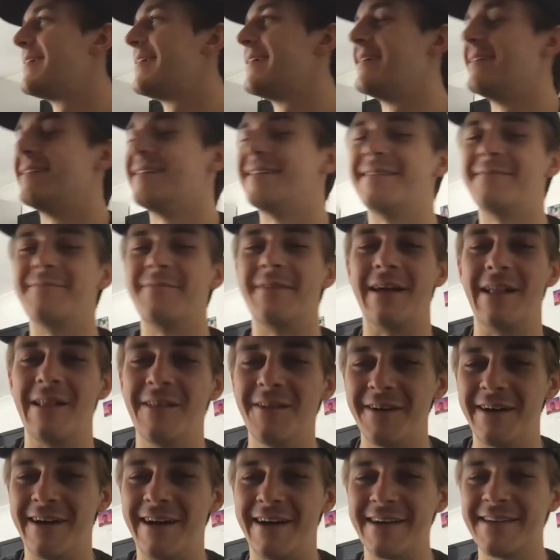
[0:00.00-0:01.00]
A
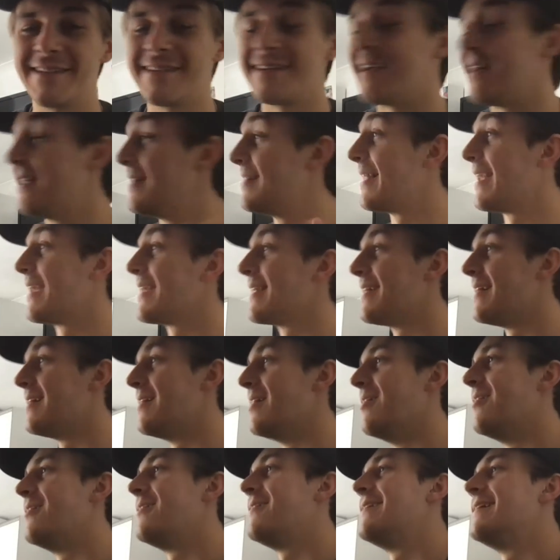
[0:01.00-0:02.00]
lot harder. I like that a
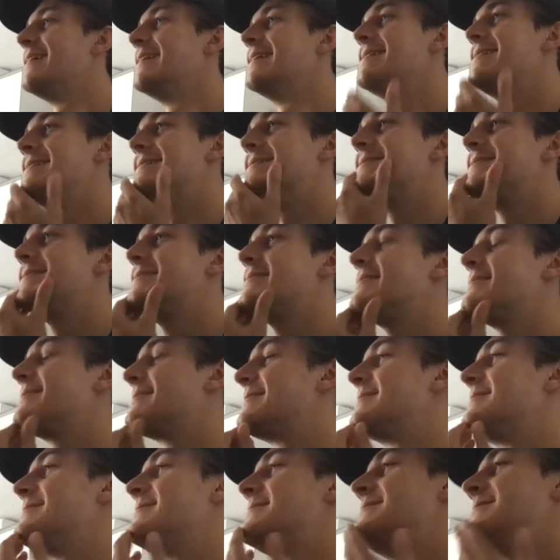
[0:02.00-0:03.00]
lot, and just
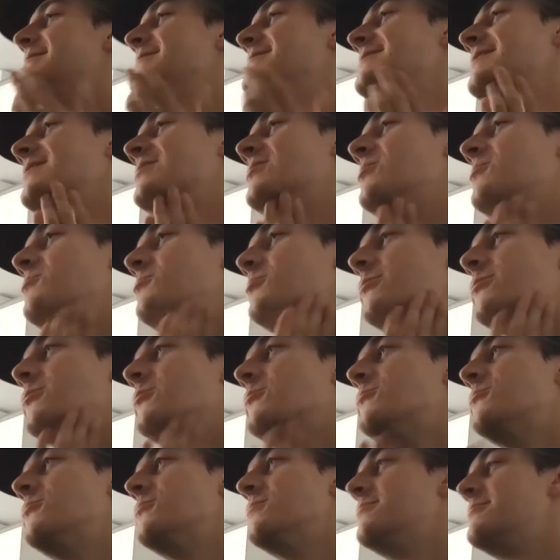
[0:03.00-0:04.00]
a lot more
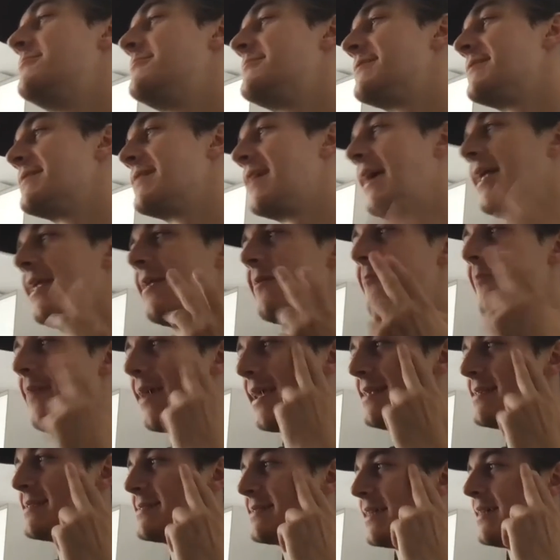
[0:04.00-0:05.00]
quotables and kind of
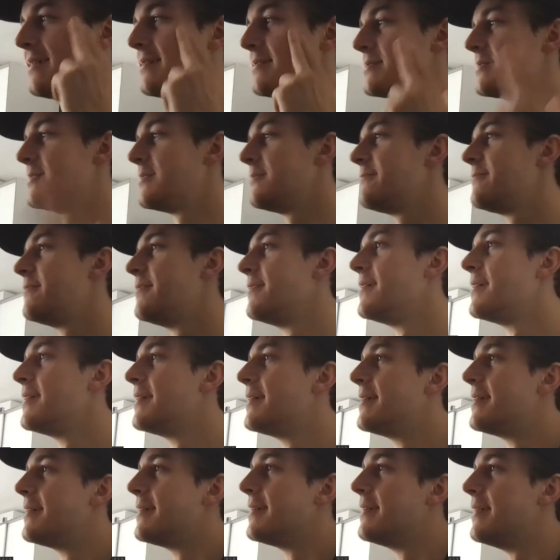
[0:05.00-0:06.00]
mindset stuff
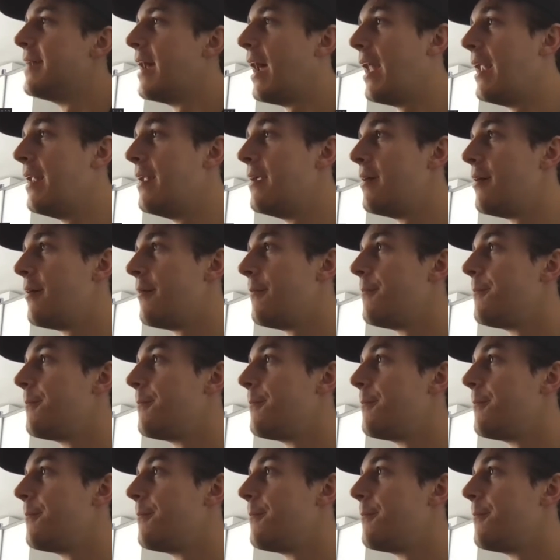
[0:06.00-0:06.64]
in there.